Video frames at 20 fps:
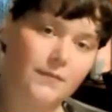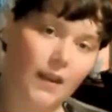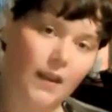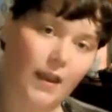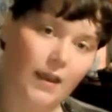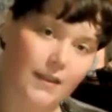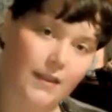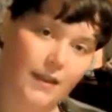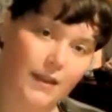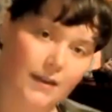
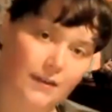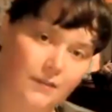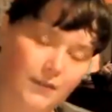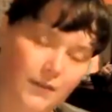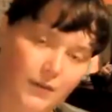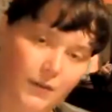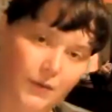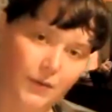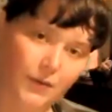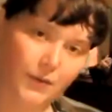And then if
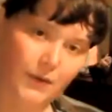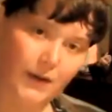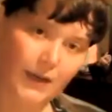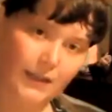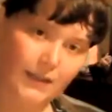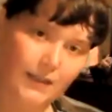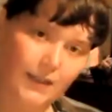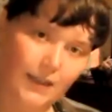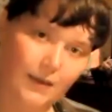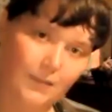you
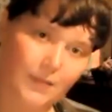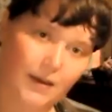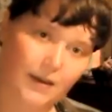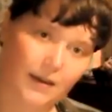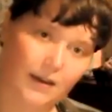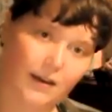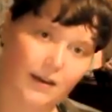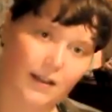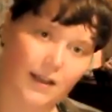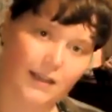read the
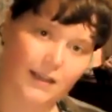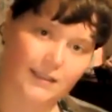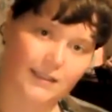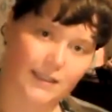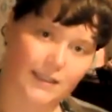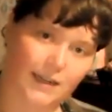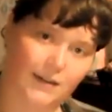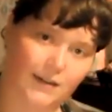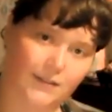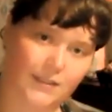email I
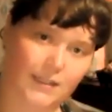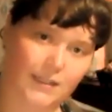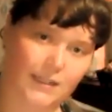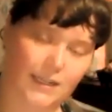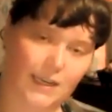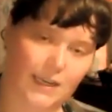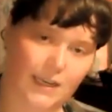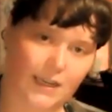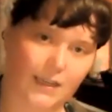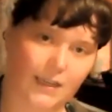sent out
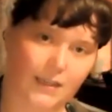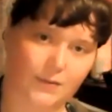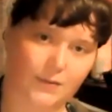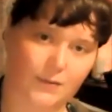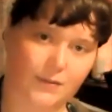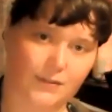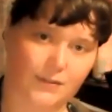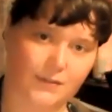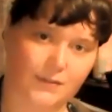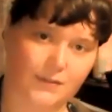today, you
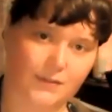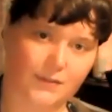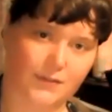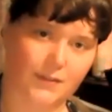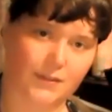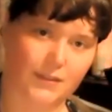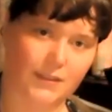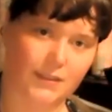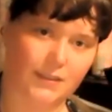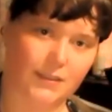would have, or
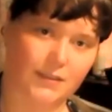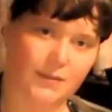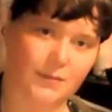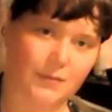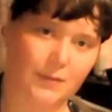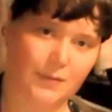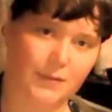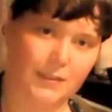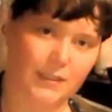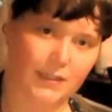
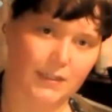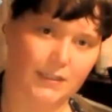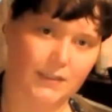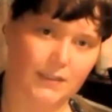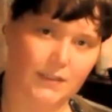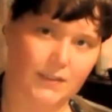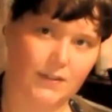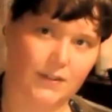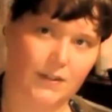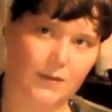maybe saw on
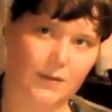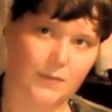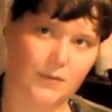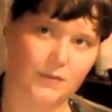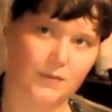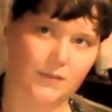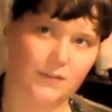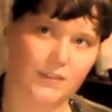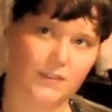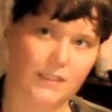Instagram, you
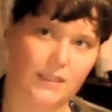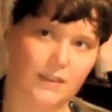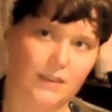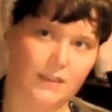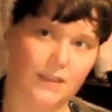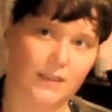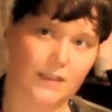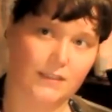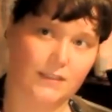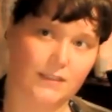would have seen
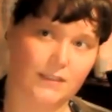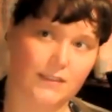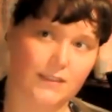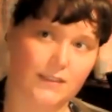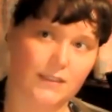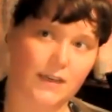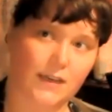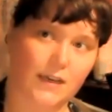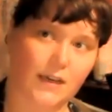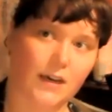this
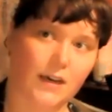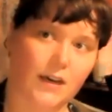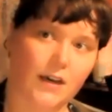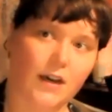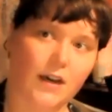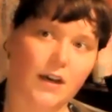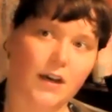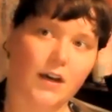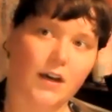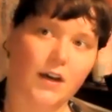
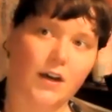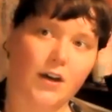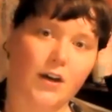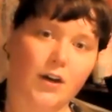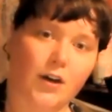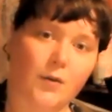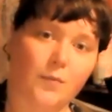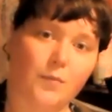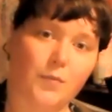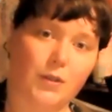
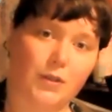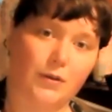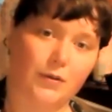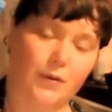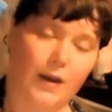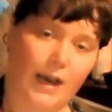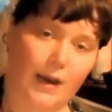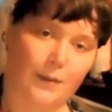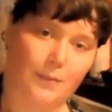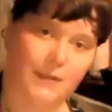blue
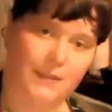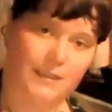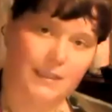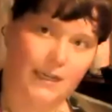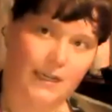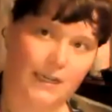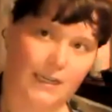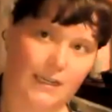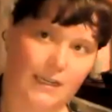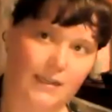
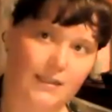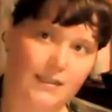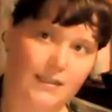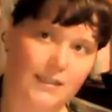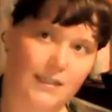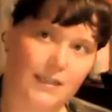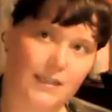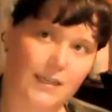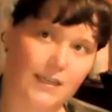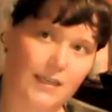
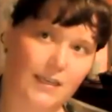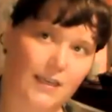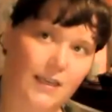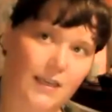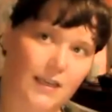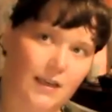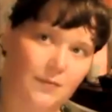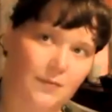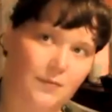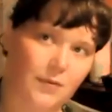apatite.
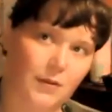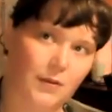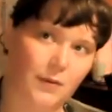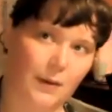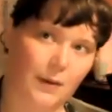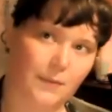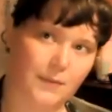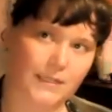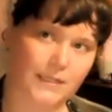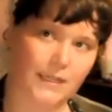Blue
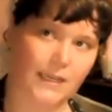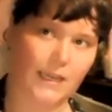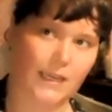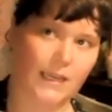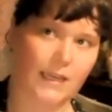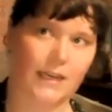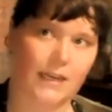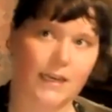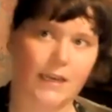apatite,